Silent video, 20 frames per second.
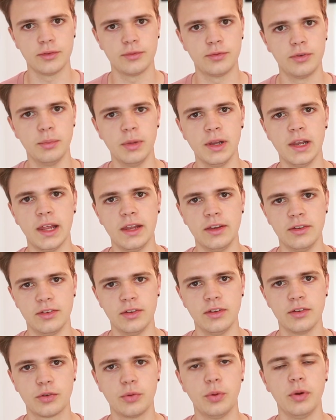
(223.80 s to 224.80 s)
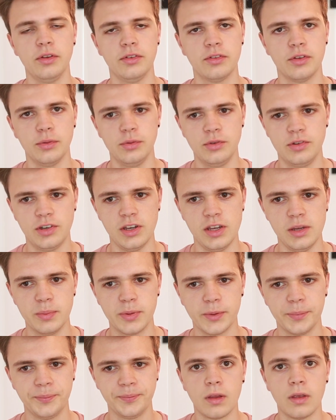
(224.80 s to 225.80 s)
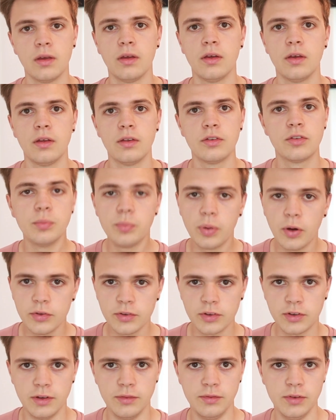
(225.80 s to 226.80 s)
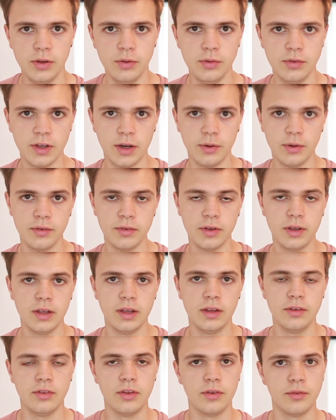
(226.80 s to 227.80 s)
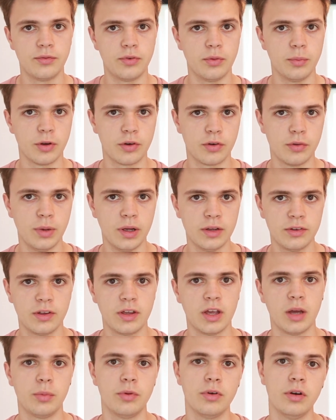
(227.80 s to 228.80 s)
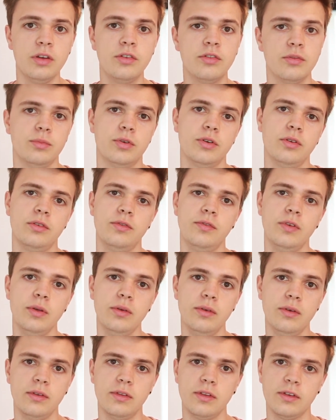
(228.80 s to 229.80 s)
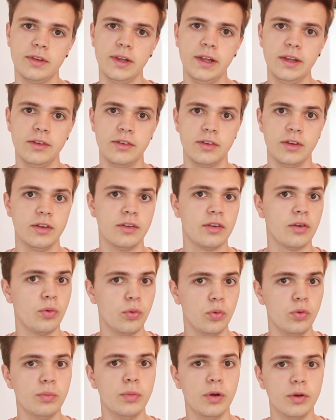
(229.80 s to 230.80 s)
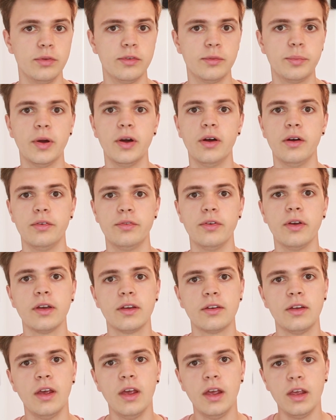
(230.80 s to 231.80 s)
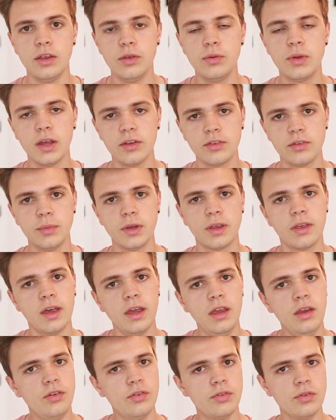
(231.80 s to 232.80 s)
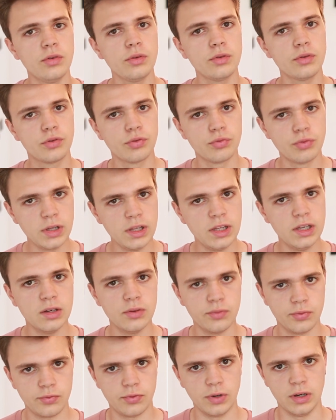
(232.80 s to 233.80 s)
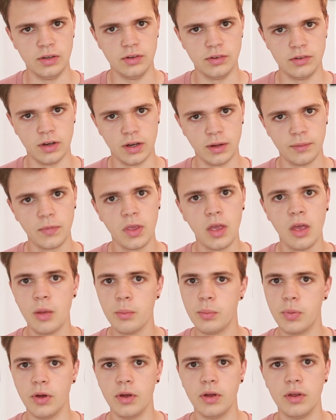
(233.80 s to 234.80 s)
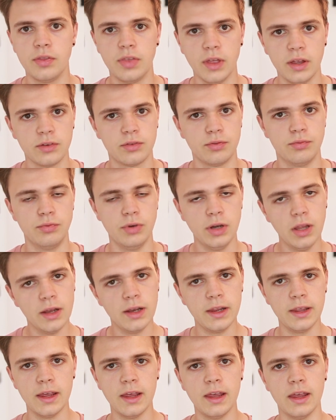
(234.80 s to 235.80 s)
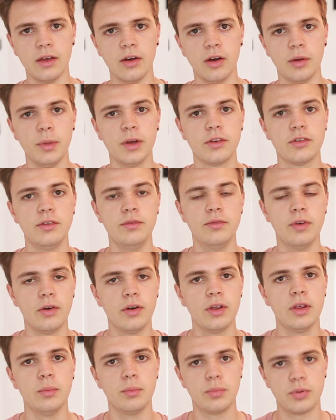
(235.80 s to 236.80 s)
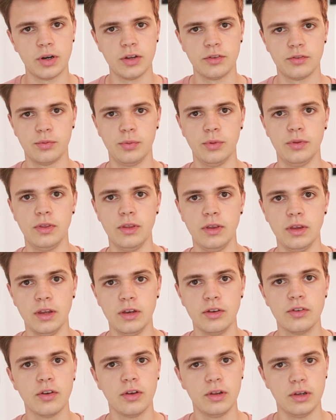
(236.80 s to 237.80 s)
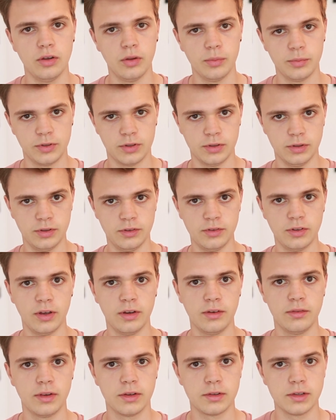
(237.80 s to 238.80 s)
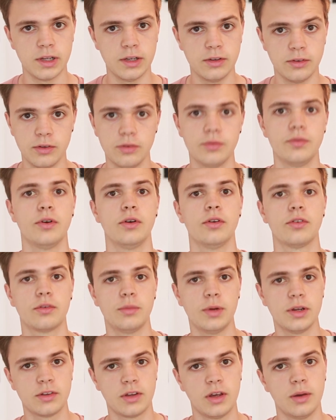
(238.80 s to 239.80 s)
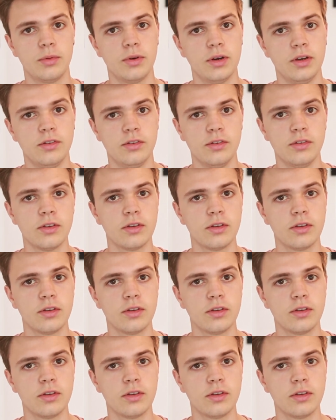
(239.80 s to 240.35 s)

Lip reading: from a lens that's quite so cheap. Some positive news, however, is that from a chromatic aberration point of view, this lens is almost perfect. You get some occasional green fringing, but that's really it. I'm actually very impressed with the internal optical design of this lens as far as chromatic aberrations are